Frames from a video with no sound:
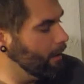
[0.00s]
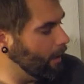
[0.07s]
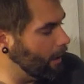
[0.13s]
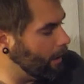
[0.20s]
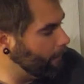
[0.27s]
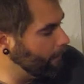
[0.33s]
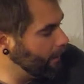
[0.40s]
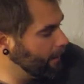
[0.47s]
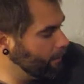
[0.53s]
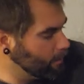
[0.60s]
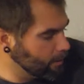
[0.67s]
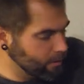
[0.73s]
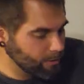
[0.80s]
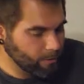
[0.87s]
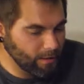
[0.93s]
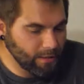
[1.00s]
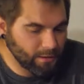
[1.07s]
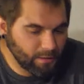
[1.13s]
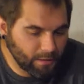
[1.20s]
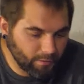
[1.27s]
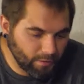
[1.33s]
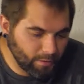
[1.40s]
Um, and it works great in
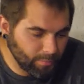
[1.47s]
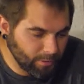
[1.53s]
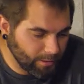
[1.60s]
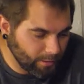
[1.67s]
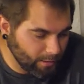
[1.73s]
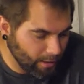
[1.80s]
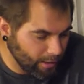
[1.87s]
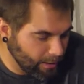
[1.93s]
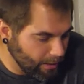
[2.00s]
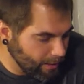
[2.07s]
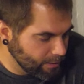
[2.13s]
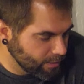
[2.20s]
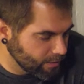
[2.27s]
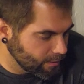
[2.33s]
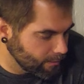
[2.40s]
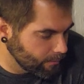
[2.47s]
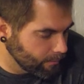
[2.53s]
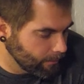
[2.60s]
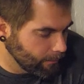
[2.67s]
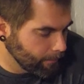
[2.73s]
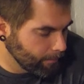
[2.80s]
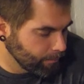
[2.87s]
theory, but I, I just
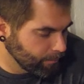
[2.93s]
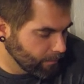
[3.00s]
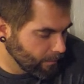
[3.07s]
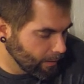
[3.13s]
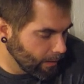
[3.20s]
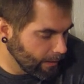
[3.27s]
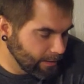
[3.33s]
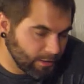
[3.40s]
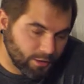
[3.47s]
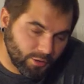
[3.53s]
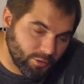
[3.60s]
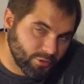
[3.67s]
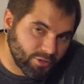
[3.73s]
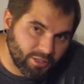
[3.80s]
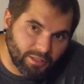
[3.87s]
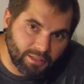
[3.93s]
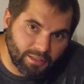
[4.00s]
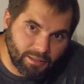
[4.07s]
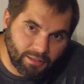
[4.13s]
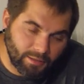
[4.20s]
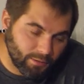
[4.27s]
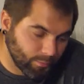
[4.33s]
I didn't use it
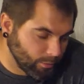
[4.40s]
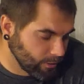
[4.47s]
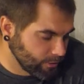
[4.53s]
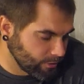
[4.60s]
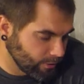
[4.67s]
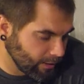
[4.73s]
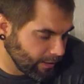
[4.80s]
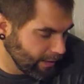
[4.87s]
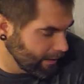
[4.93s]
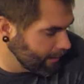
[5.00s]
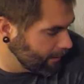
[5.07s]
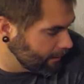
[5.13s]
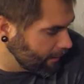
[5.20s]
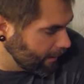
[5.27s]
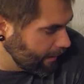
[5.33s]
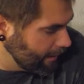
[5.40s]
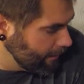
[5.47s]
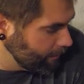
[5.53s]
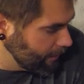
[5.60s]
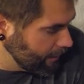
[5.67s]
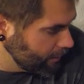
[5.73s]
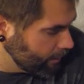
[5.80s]
in the woods, so I can't I
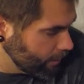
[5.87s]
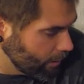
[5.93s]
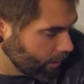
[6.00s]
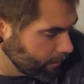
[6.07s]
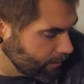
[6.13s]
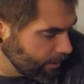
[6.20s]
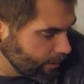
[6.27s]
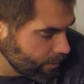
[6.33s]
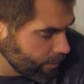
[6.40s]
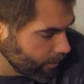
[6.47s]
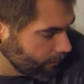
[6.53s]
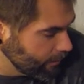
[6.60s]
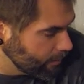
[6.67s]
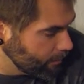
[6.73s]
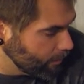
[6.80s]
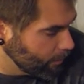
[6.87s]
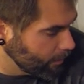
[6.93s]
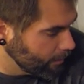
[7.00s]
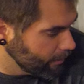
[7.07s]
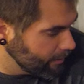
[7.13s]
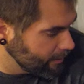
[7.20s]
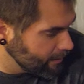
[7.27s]
can't be 100% sure of this. But
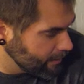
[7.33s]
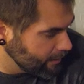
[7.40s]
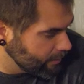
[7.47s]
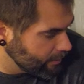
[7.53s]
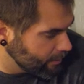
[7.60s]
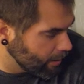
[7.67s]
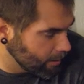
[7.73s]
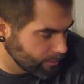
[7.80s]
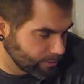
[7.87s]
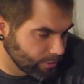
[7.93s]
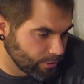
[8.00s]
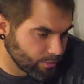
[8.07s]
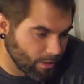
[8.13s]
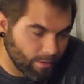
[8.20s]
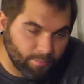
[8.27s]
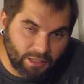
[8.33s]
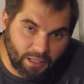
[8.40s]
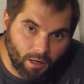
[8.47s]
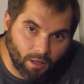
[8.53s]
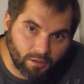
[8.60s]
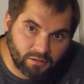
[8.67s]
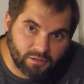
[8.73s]
one of the things I just thought was going to drive me
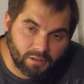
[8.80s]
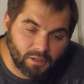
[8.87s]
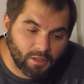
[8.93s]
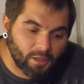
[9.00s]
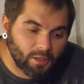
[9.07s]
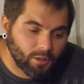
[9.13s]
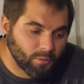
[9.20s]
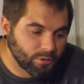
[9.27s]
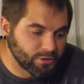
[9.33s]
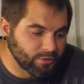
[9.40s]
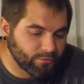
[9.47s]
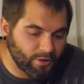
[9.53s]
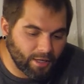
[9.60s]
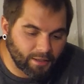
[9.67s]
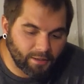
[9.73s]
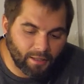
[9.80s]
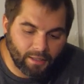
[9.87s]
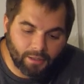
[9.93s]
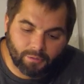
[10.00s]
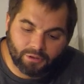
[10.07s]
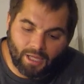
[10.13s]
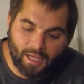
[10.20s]
nuts was the fact that
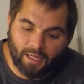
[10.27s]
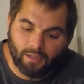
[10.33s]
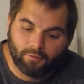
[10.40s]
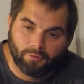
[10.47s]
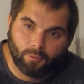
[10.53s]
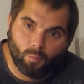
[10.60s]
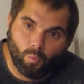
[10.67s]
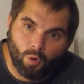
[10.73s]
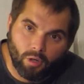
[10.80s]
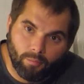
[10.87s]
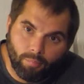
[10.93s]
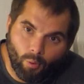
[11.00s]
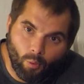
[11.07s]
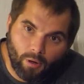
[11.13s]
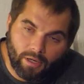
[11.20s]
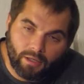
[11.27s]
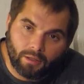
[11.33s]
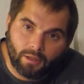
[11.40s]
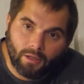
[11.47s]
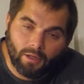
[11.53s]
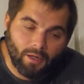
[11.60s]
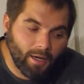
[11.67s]
it was hanging from one point,
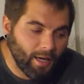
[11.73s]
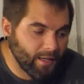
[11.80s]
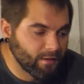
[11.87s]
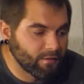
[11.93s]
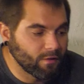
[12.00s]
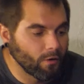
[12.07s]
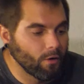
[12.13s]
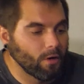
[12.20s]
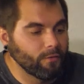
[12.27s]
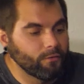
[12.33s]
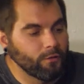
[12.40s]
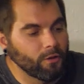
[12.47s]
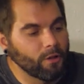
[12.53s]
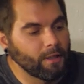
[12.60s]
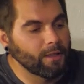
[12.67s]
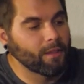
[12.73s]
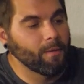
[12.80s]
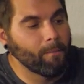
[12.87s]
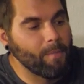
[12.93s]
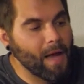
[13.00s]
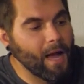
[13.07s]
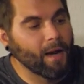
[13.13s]
and so I feel like the
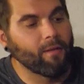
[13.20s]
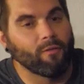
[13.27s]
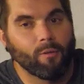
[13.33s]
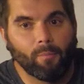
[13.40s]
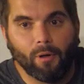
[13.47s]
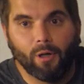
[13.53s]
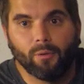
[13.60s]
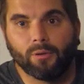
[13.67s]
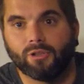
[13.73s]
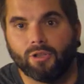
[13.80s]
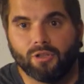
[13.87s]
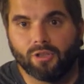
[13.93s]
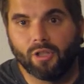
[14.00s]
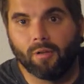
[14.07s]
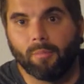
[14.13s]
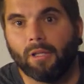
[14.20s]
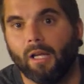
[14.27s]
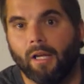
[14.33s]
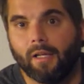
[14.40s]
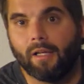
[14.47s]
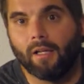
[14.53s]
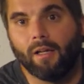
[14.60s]
back of the bow is just going to be
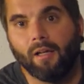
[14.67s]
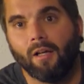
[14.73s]
like